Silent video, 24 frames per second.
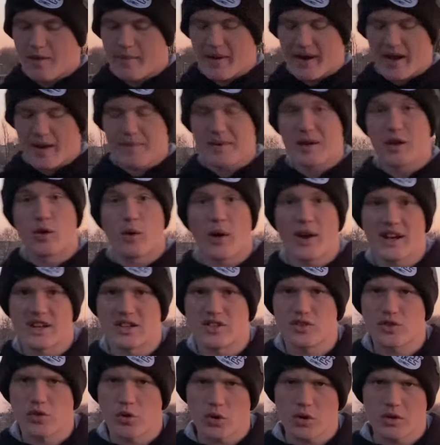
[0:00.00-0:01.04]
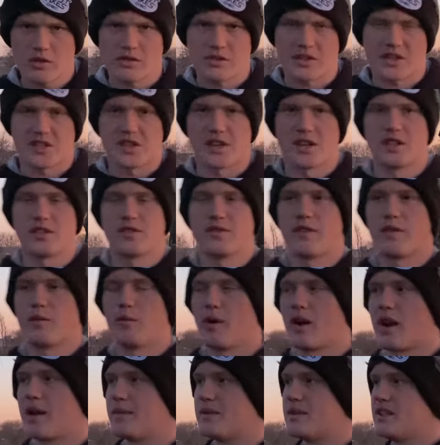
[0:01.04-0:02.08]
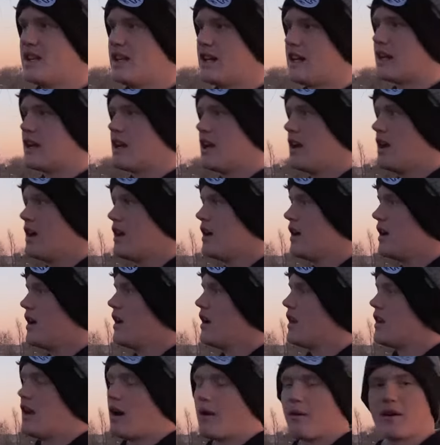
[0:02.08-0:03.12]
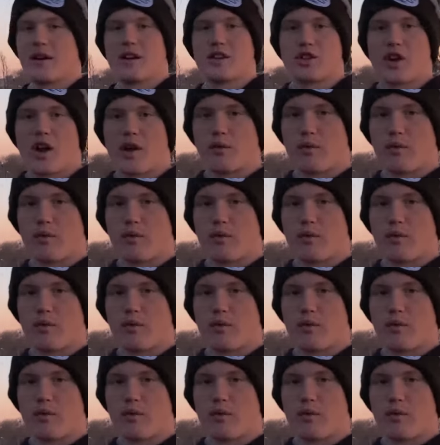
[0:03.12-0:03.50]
might not be quite as torque resistant as from what I'm seeing. Now we're gonna try a